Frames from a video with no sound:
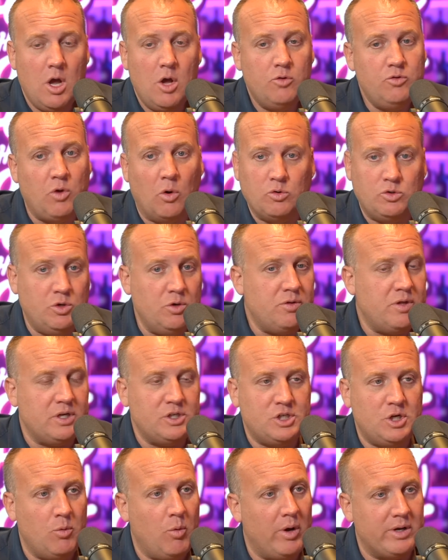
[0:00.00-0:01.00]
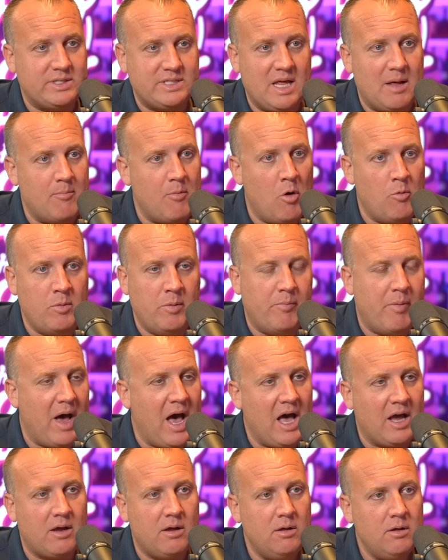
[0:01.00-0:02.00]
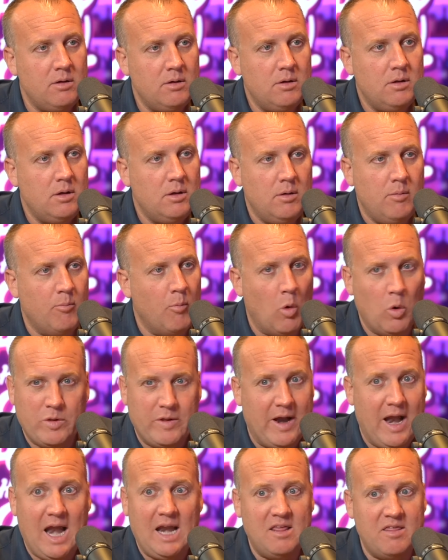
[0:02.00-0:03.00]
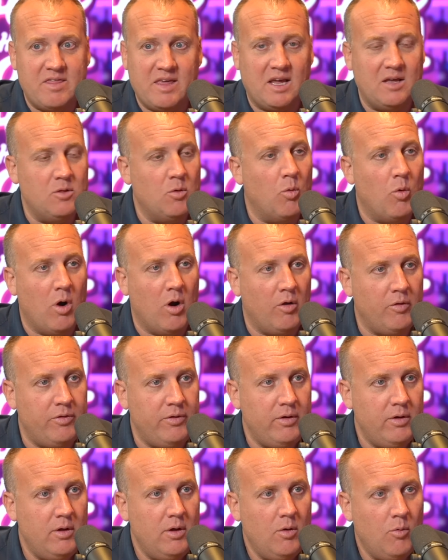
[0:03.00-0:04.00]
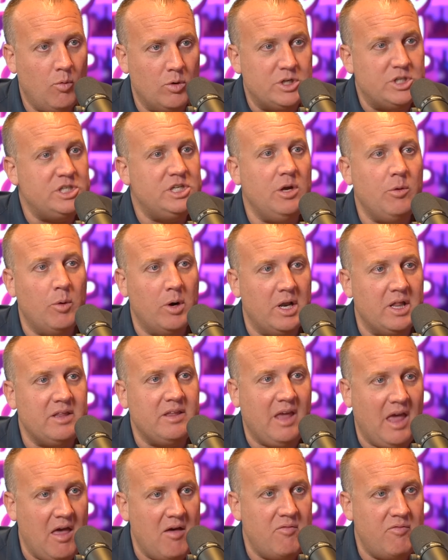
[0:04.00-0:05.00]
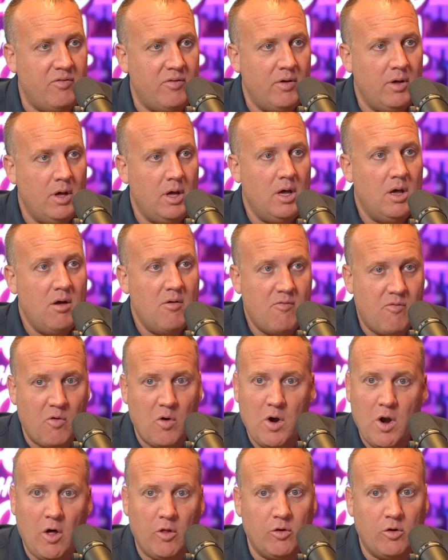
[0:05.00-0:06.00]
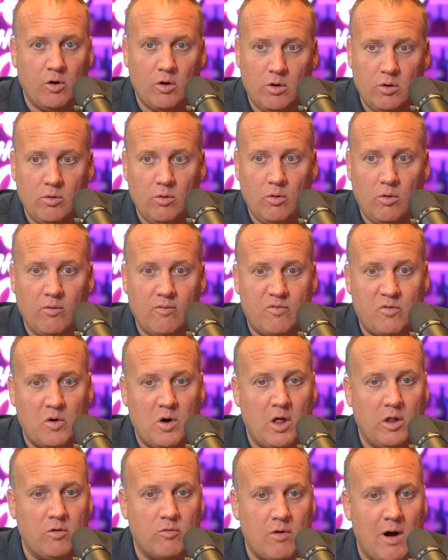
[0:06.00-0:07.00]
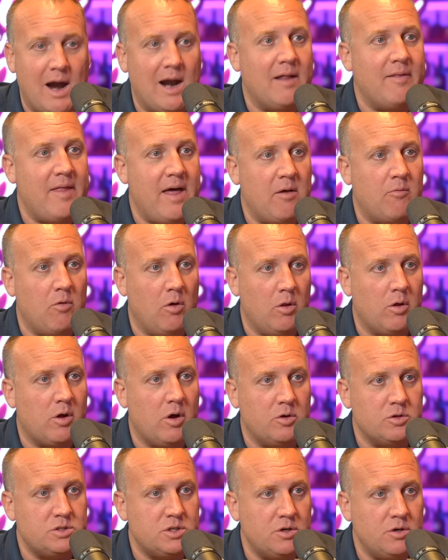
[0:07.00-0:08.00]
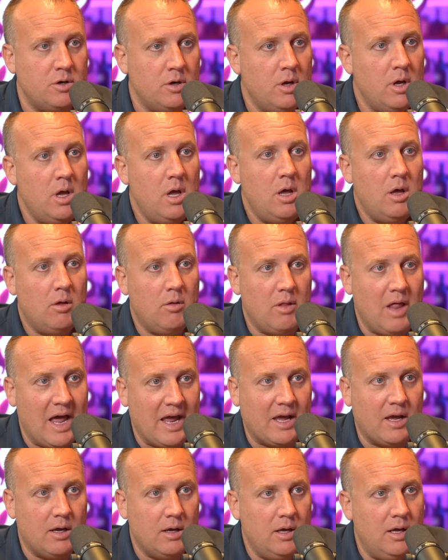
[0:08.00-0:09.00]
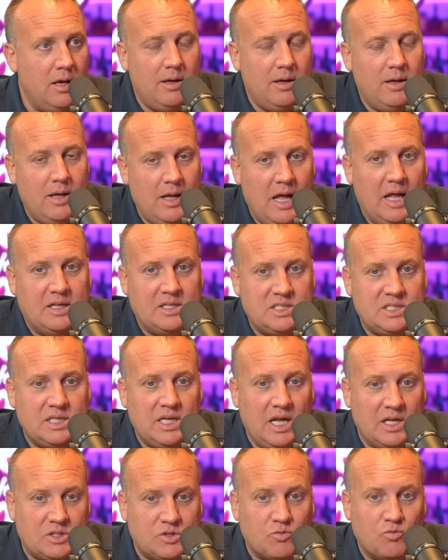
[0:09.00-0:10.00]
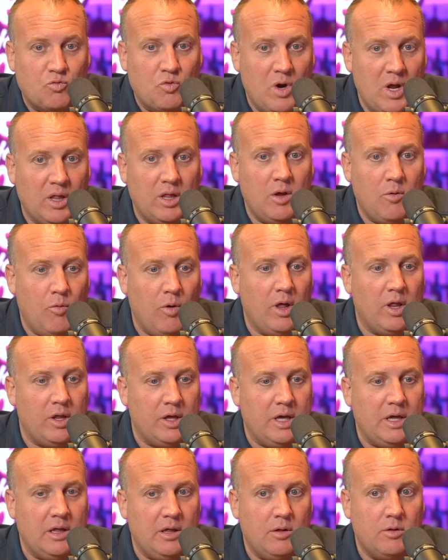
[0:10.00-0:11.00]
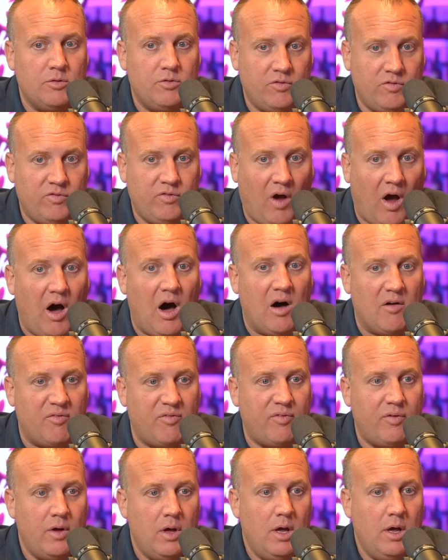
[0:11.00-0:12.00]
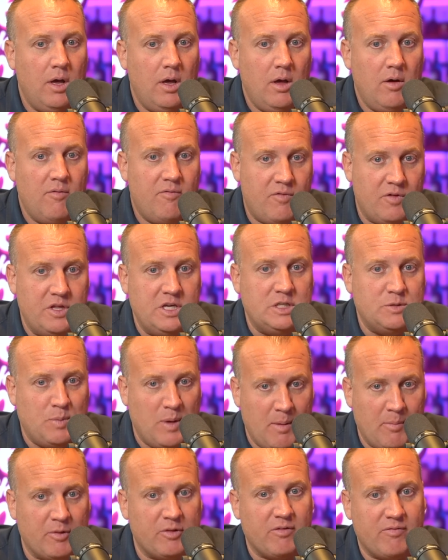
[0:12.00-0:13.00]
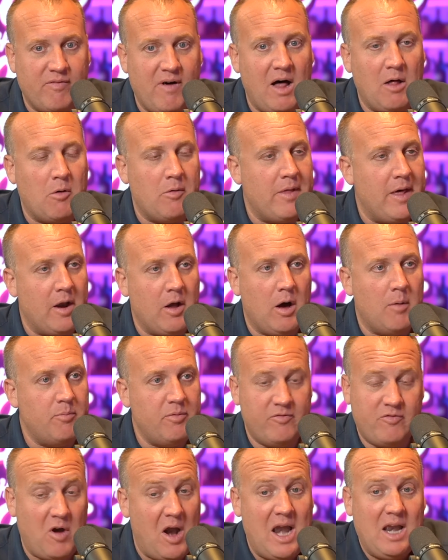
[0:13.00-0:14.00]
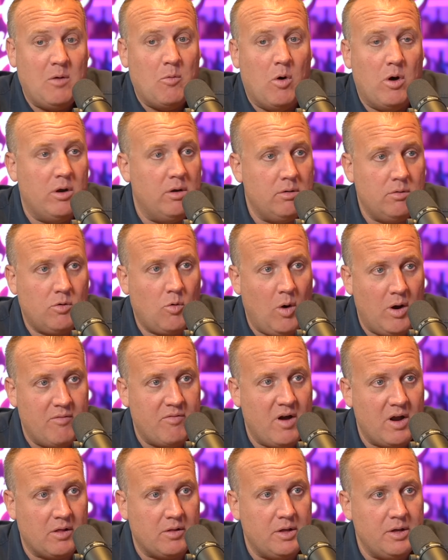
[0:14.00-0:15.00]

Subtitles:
Don't you think she wants that moment back more than anything in the world? What she wouldn't give for another ride on that roller coaster? Like, it's really, really tough for these people to follow that up. For anyone, quite frankly.